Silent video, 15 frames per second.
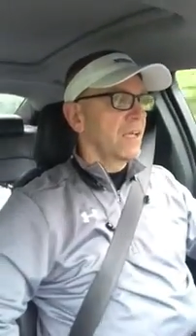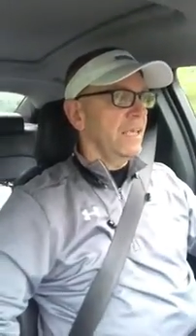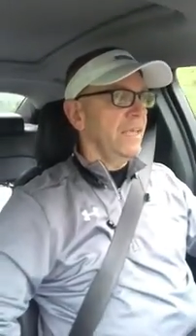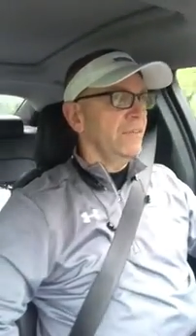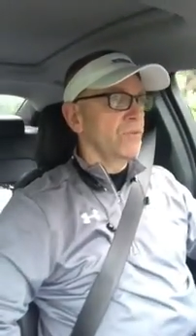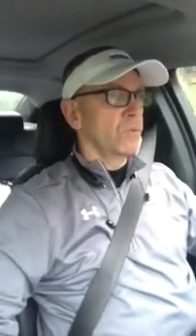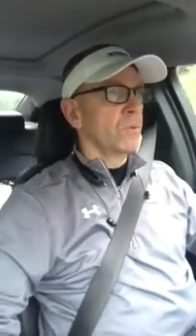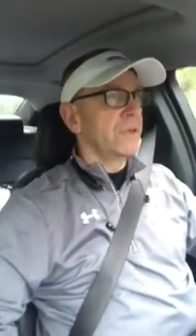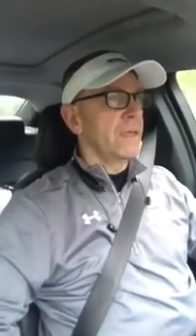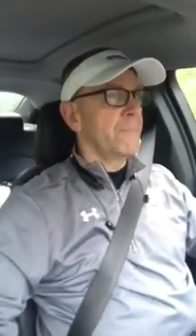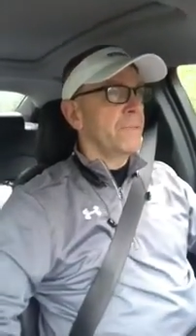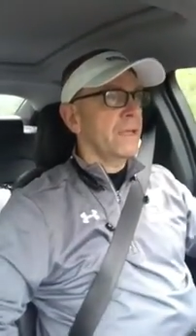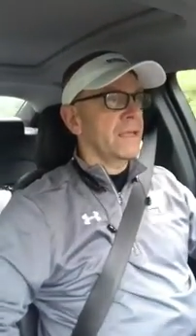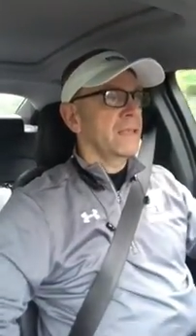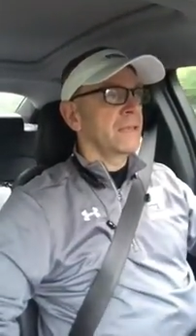even when they
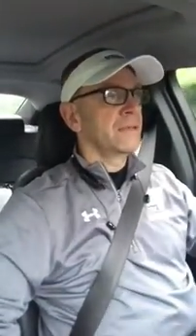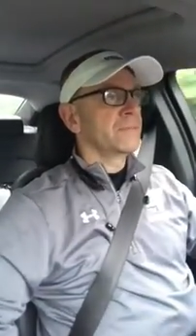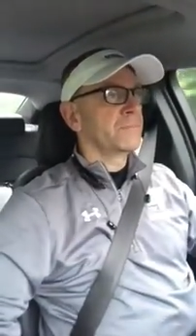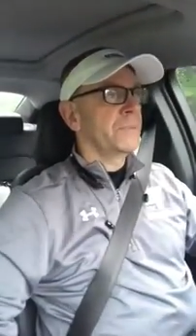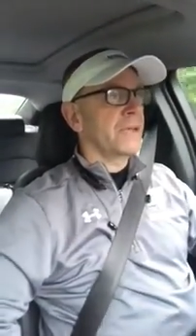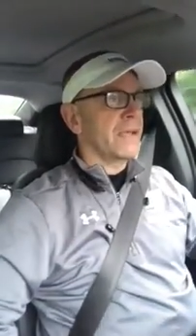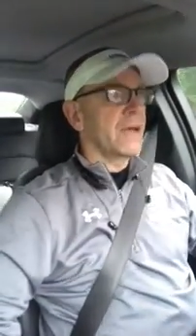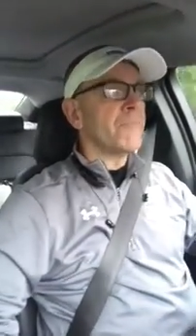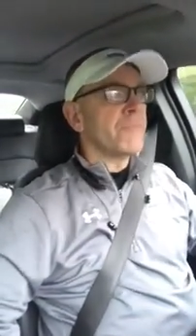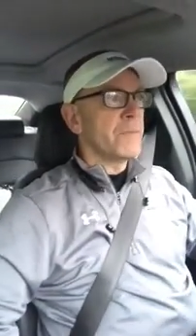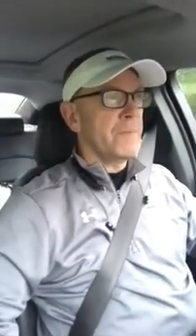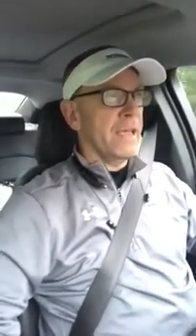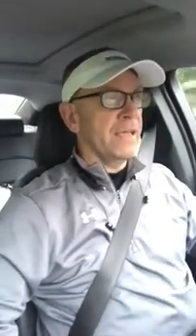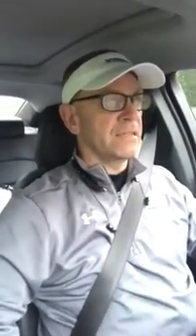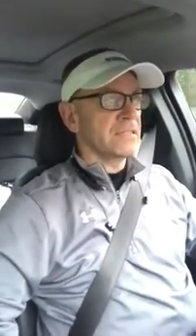pick up the
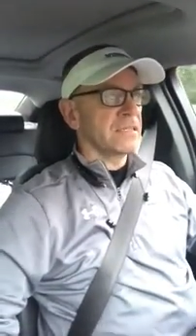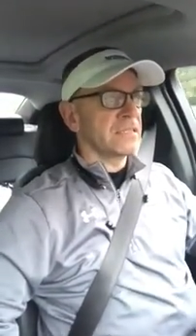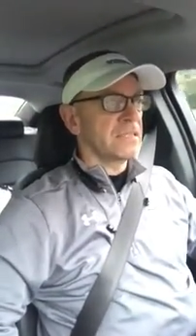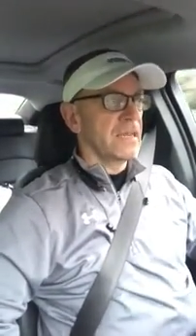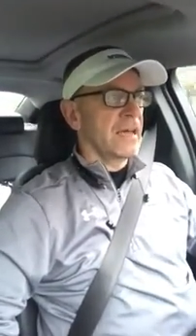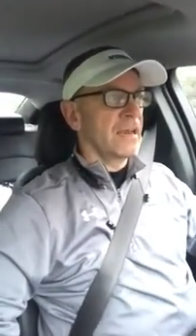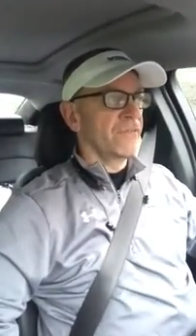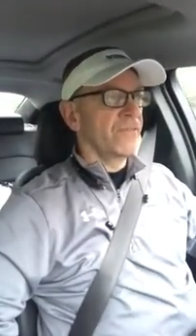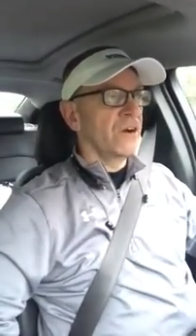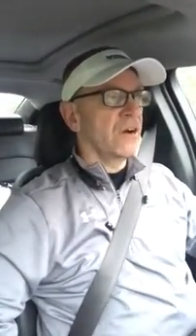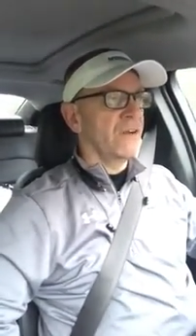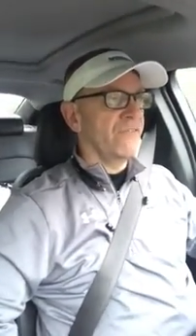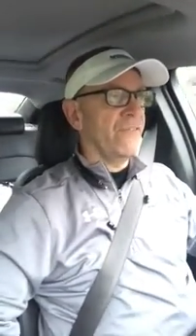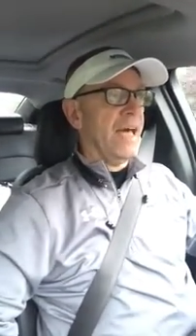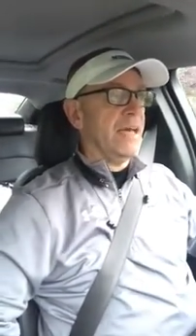pace, it's not a
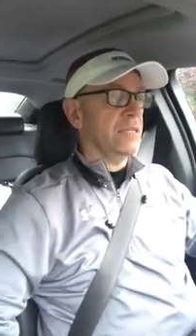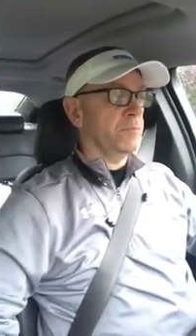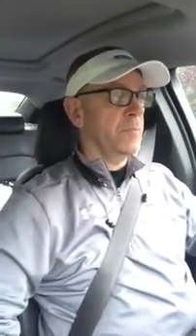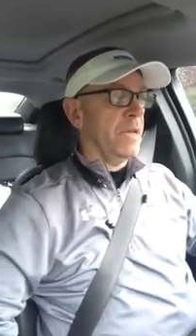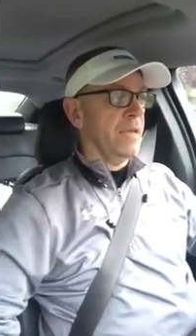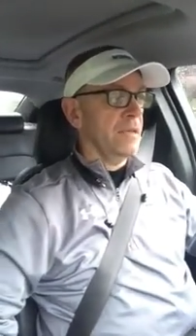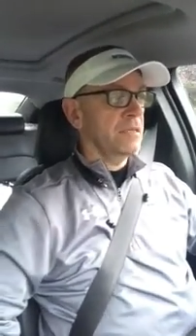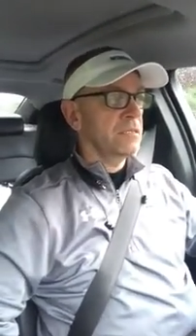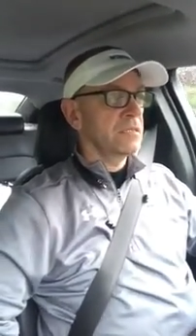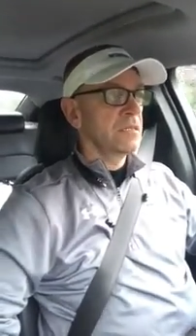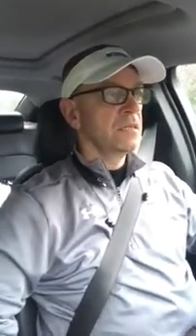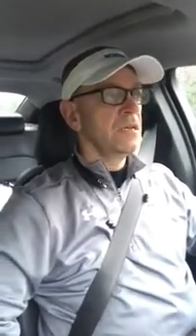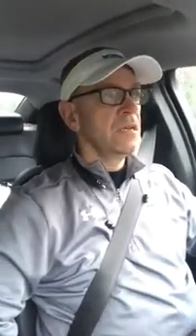very fast pace,